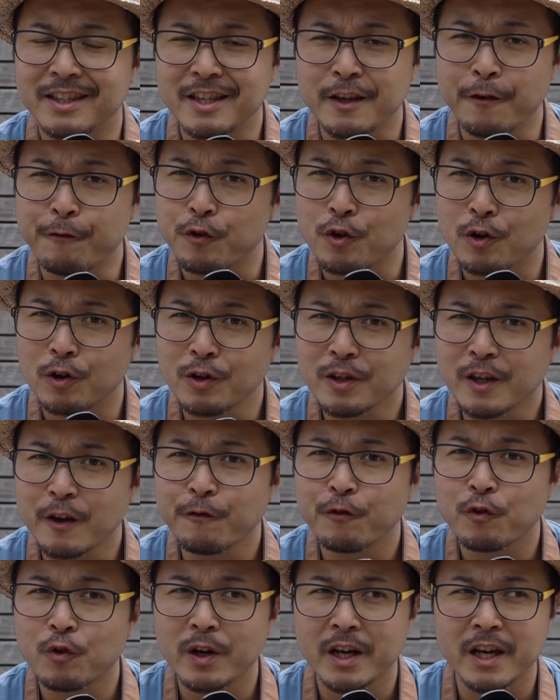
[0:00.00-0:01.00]
if you're
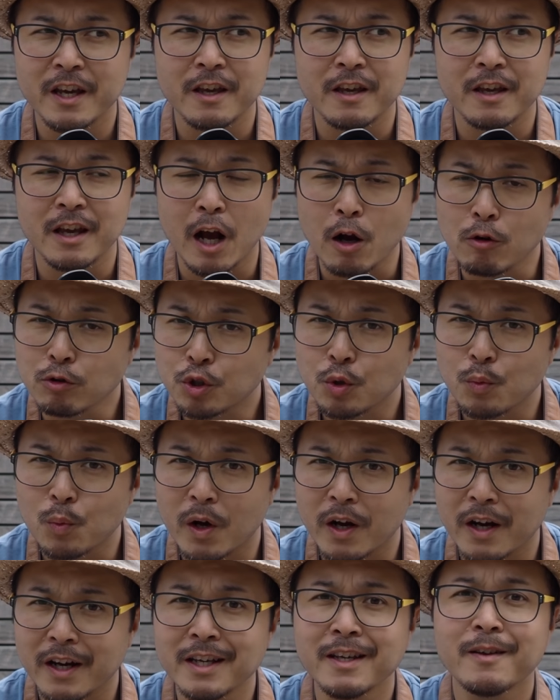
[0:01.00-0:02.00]
looking for a ultra
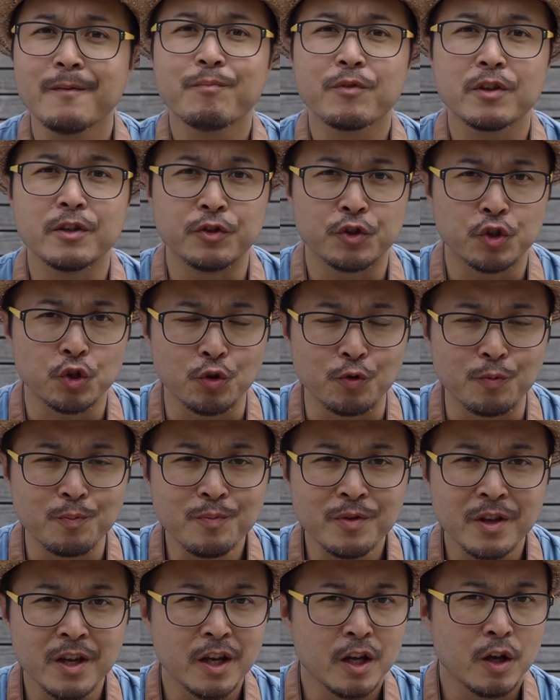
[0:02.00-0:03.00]
wide
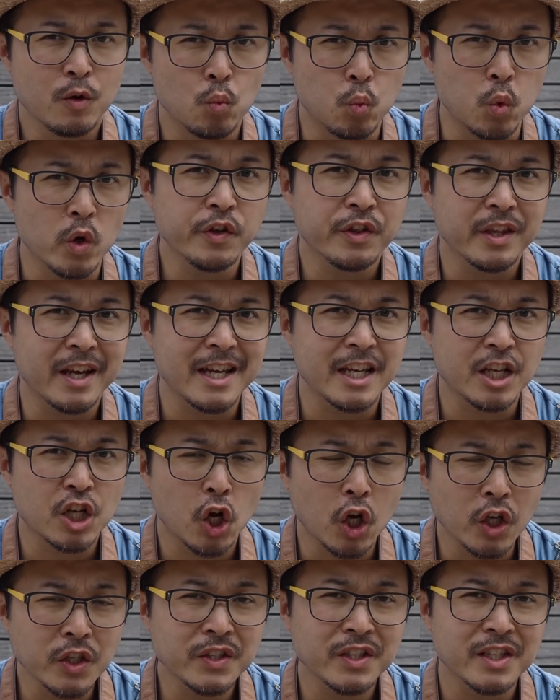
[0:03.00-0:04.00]
zoom with a
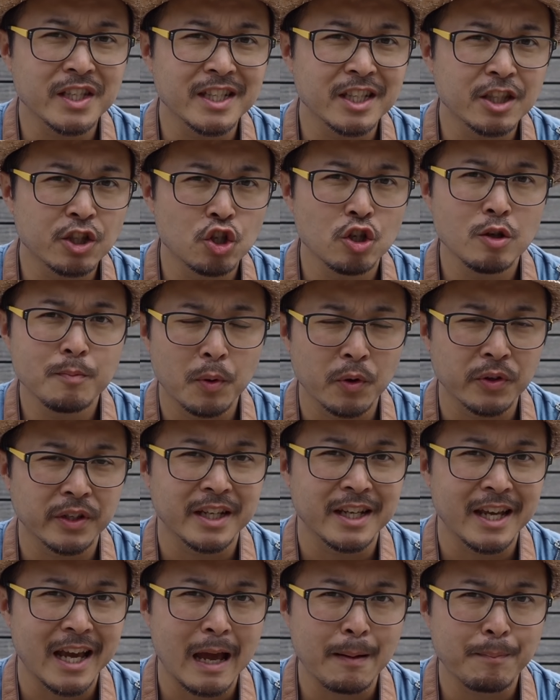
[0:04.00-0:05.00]
constant
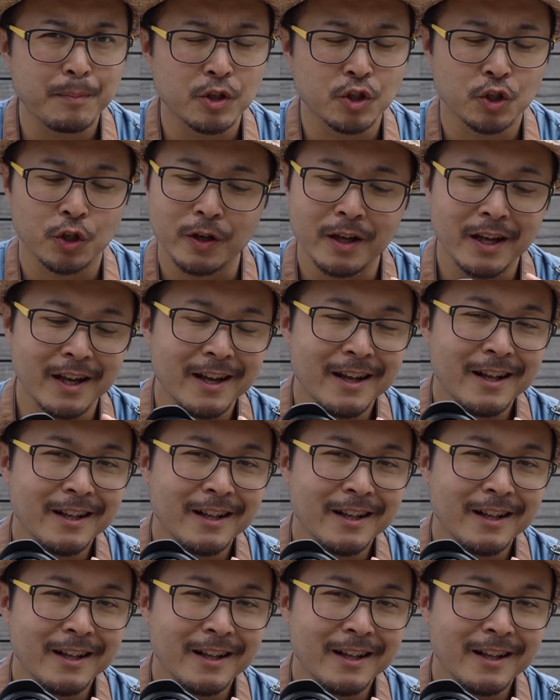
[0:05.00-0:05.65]
2.8 aperture,